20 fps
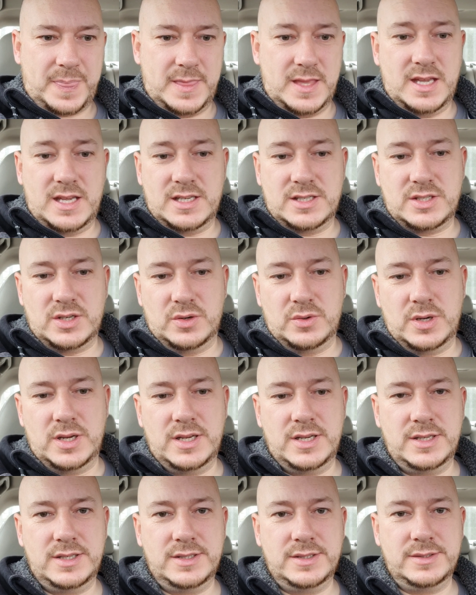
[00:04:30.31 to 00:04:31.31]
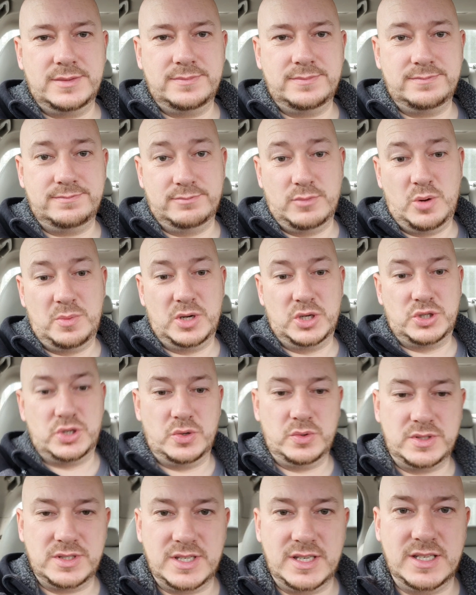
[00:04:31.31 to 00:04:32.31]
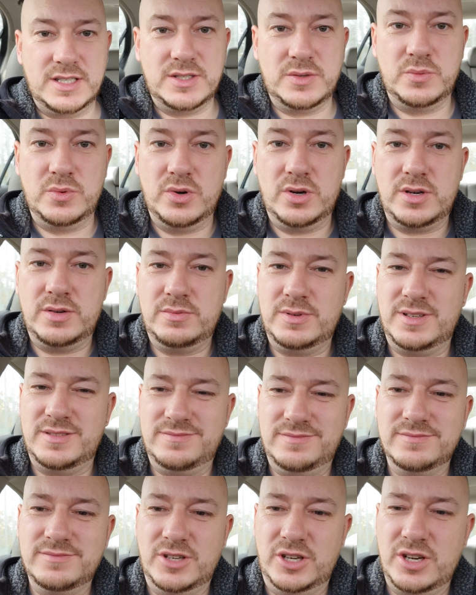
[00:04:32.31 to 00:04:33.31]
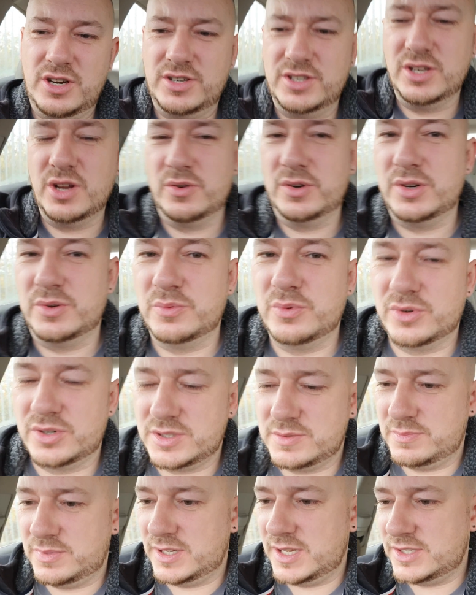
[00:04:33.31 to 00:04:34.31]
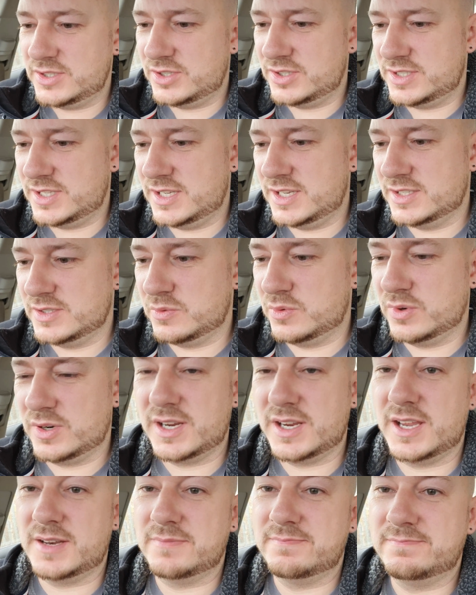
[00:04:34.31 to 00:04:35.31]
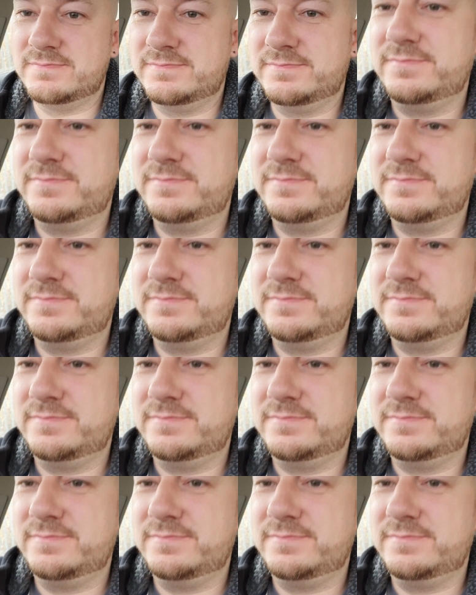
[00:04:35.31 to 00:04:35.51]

Yeah, so moment of truth, see, does it work? Well, I already know that it works, but let's just see, does it work again.